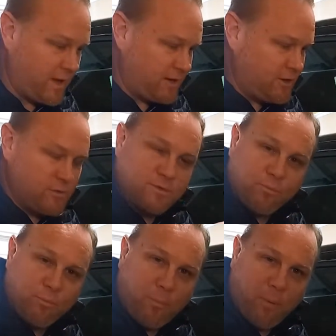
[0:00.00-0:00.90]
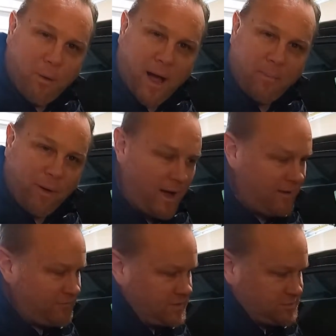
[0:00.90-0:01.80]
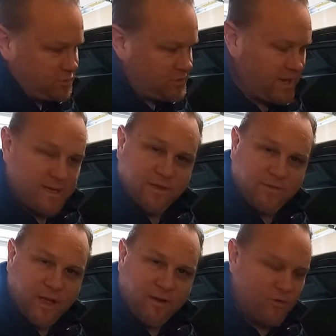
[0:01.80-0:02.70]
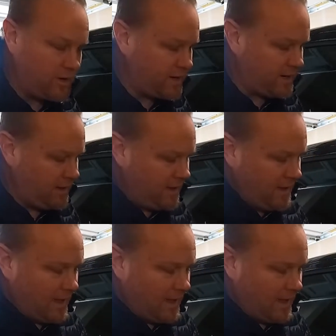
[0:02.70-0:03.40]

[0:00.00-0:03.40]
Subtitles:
we got to do is pop off this protective covering.